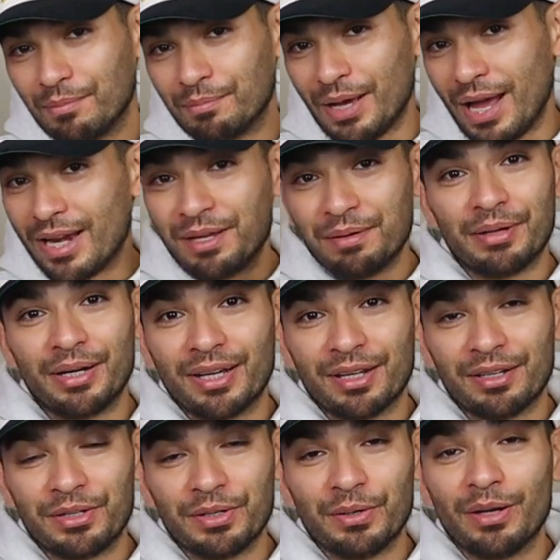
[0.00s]
anybody
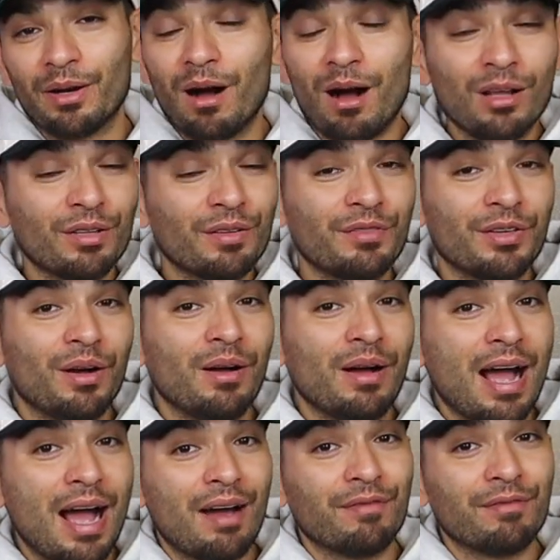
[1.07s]
can do it. All of y'all
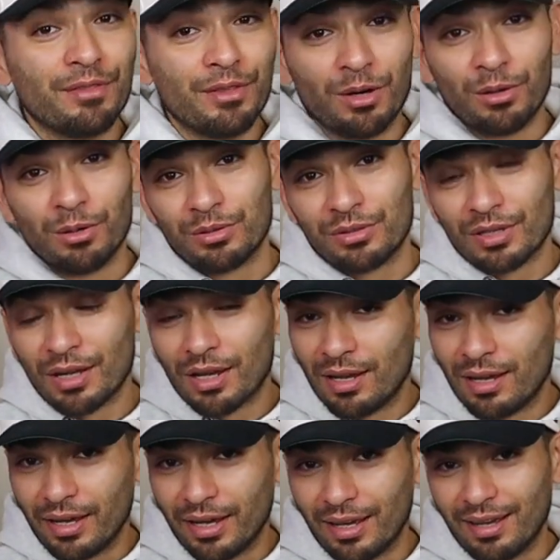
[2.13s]
have those
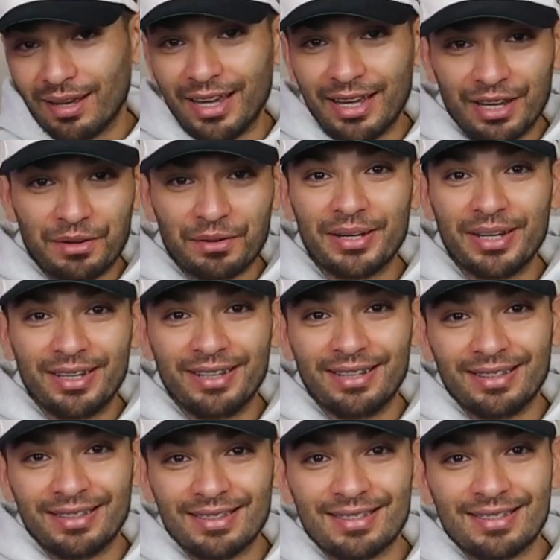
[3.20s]

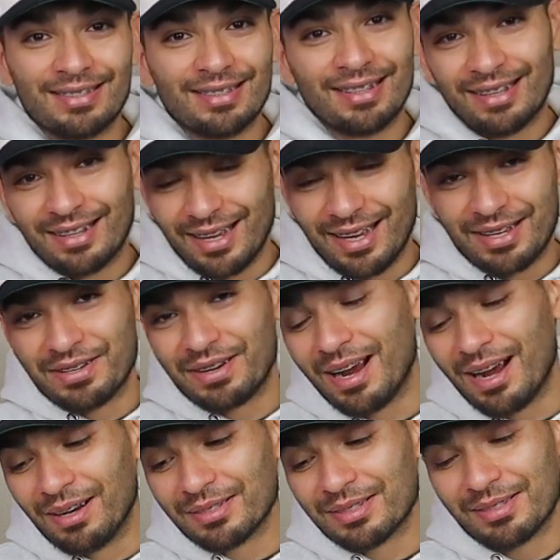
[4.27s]
ingredients in your
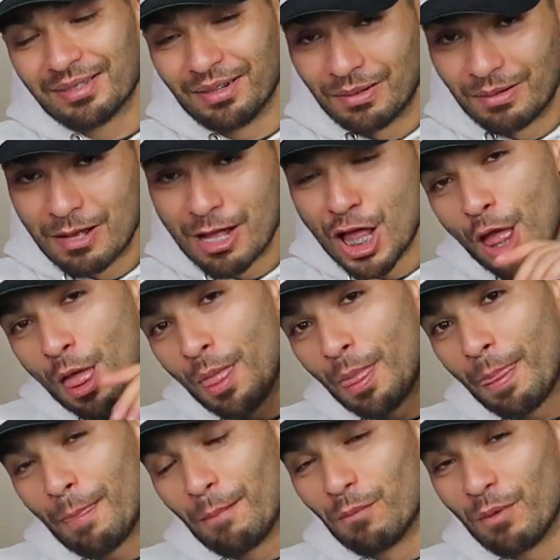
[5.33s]
house. So
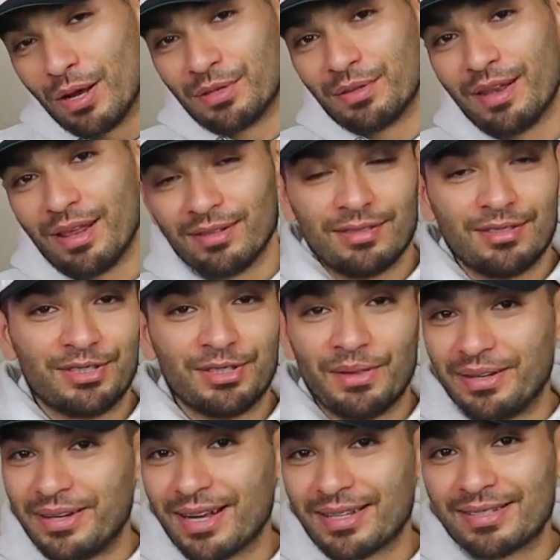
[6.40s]

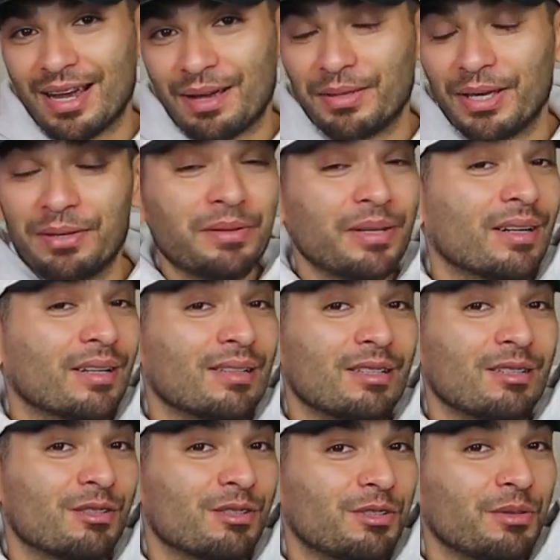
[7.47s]
the next time that you need to
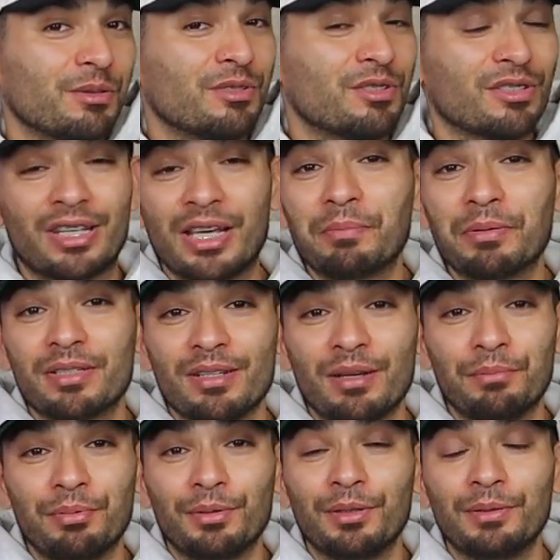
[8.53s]
clean your shoes, just keep it
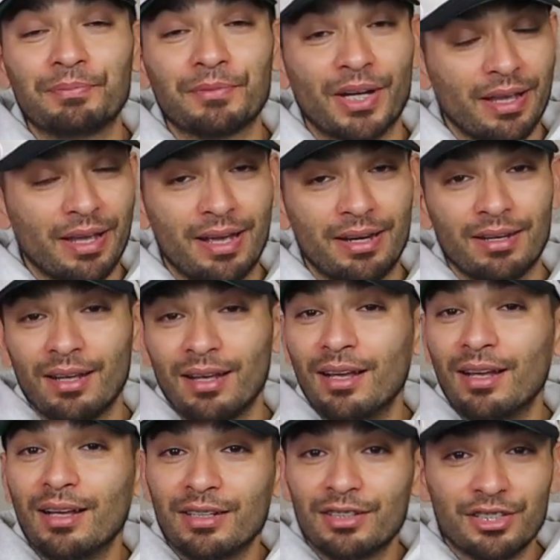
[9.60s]
simple. Again,
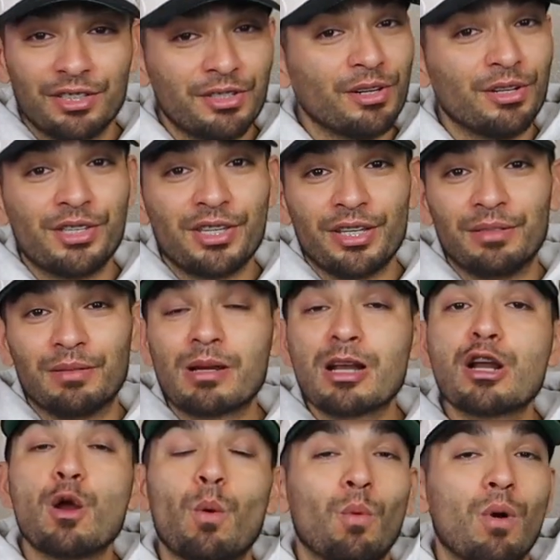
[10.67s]
detergent,
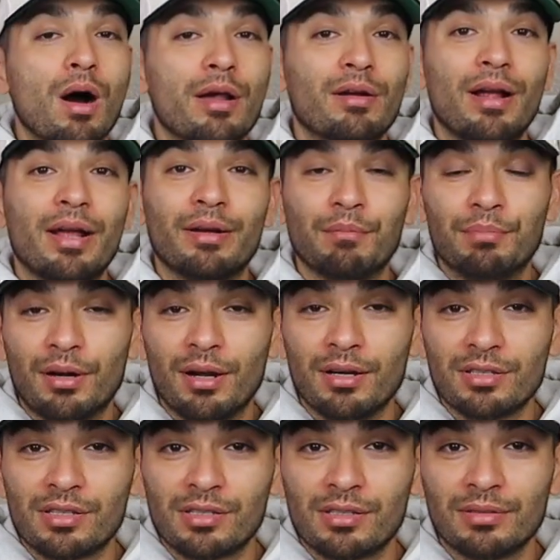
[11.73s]
water and a
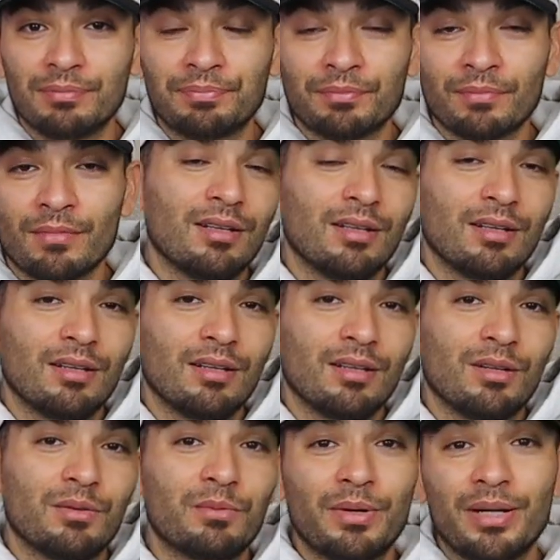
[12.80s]
brush,
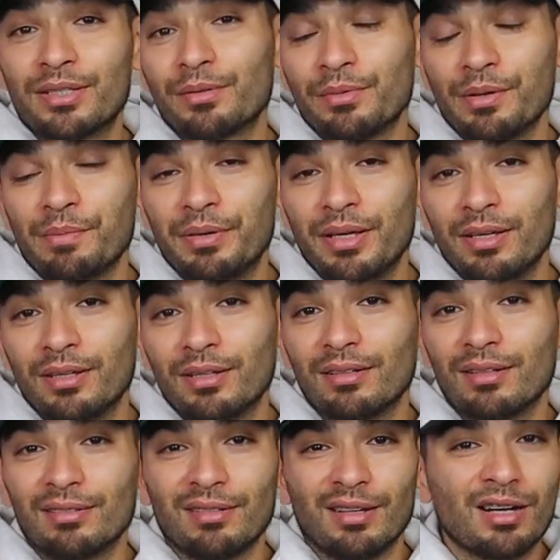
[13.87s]
rinse and repeat
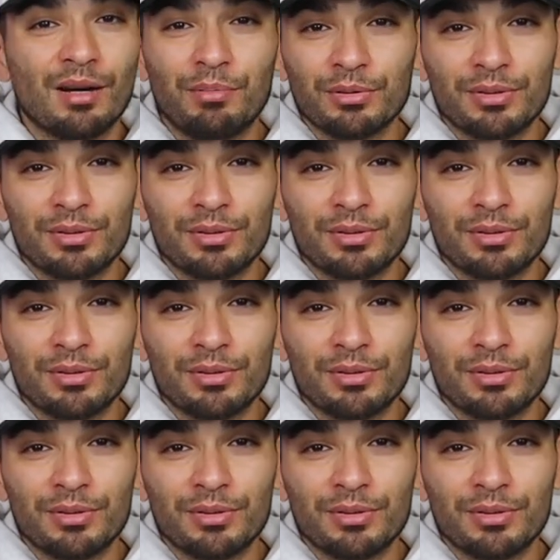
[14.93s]
a couple